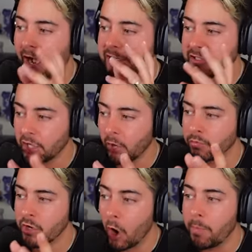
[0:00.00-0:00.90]
I don't
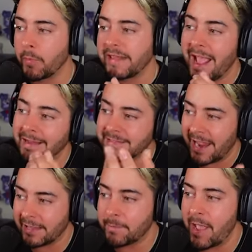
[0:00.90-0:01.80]
know, but we can't
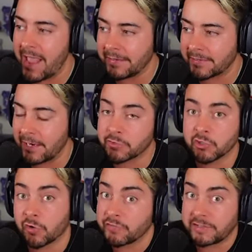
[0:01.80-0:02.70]
tell about anything else
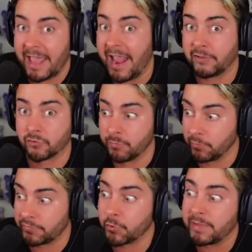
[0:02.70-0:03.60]
because obviously the head's
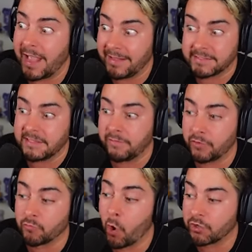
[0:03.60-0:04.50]
removed, so we can't see if
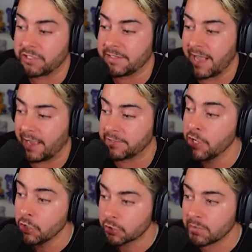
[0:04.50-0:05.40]
the Roxy's eyes.
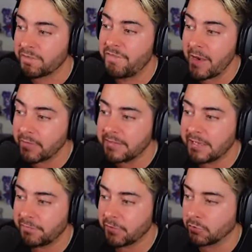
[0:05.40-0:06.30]
So it's very
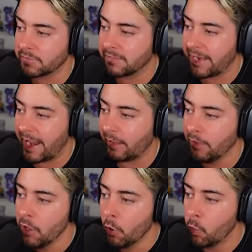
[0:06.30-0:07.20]
difficult to tell
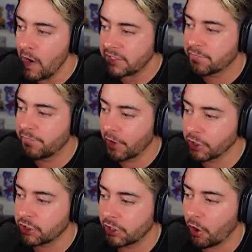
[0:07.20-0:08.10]
which
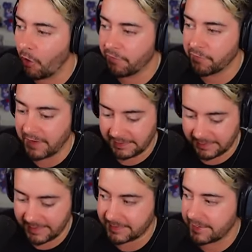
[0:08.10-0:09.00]
version of Freddy
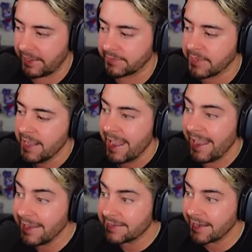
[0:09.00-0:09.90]
this is.
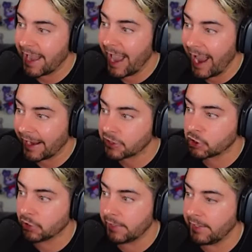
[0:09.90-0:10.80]
Is it
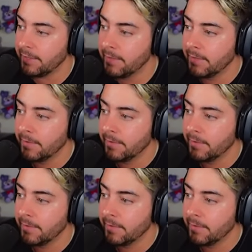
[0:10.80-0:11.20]
actually